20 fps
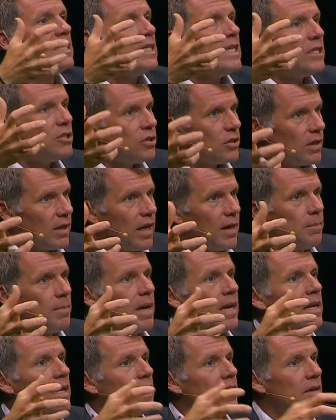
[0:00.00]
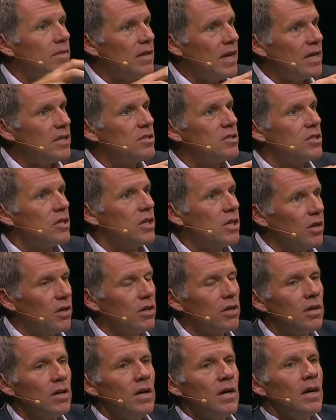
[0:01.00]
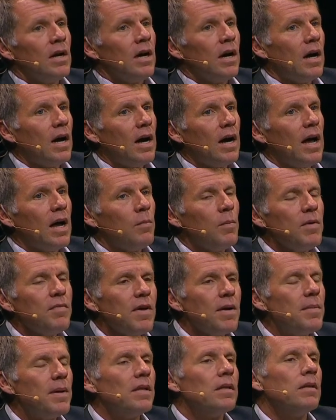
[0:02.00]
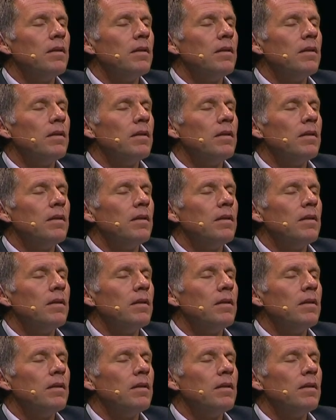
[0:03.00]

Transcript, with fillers: digital Albania that is secure. Uh, and we've come a